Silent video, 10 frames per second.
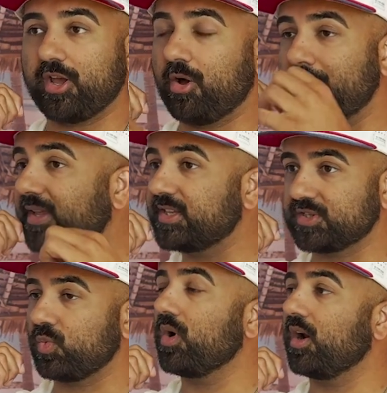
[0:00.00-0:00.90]
I'll make
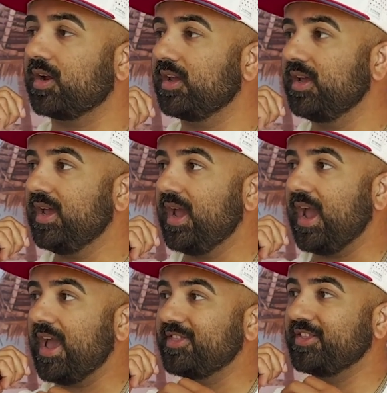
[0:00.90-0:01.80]
this work.
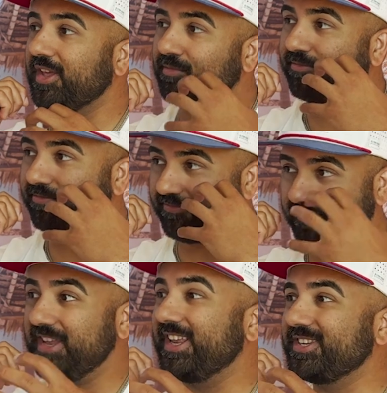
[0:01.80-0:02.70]
And then they
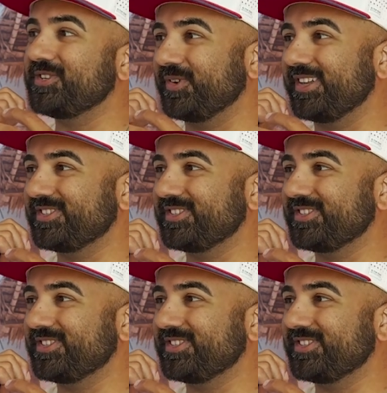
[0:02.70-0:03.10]
feed into it.